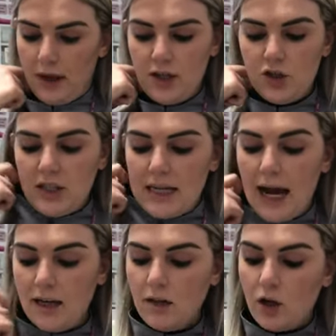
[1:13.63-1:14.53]
He just
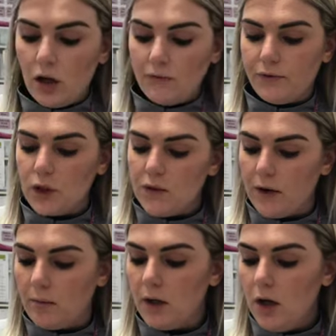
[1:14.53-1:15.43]
stared at the girl in front of
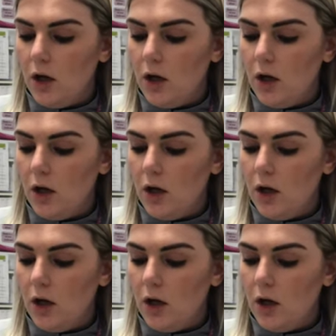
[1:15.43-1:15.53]
him.